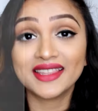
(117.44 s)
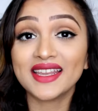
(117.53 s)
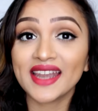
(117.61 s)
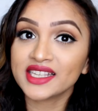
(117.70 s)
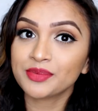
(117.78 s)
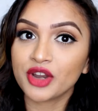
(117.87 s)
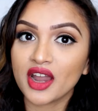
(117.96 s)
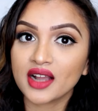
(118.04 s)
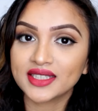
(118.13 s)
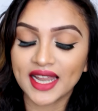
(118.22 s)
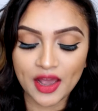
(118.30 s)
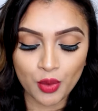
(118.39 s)
The next
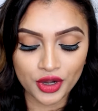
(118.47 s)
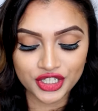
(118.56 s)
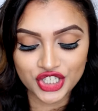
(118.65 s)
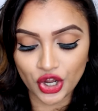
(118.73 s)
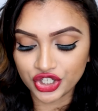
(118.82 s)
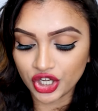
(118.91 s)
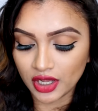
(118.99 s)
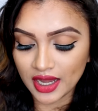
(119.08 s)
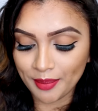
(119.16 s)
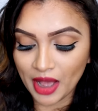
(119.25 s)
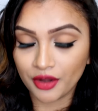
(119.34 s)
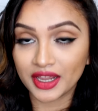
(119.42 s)
product that I want to talk to you all
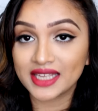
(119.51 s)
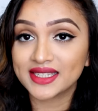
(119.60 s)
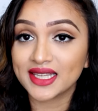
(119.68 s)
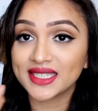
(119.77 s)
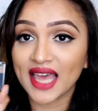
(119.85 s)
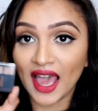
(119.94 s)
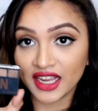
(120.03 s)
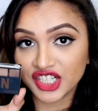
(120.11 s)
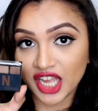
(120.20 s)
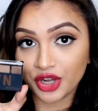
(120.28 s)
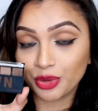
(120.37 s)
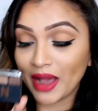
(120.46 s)
about is this
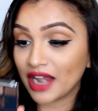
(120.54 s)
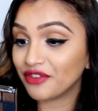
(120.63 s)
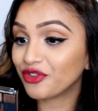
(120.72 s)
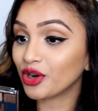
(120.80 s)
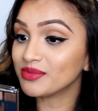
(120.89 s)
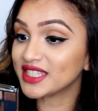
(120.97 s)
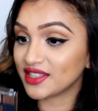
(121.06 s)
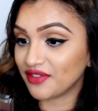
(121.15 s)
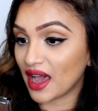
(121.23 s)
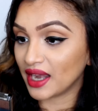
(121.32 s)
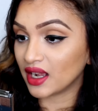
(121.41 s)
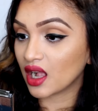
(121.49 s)
eyeshadow palette from
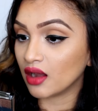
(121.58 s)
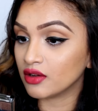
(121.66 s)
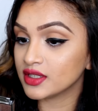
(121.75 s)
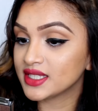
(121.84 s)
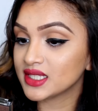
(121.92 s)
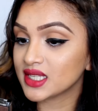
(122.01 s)
Sivanna Colors.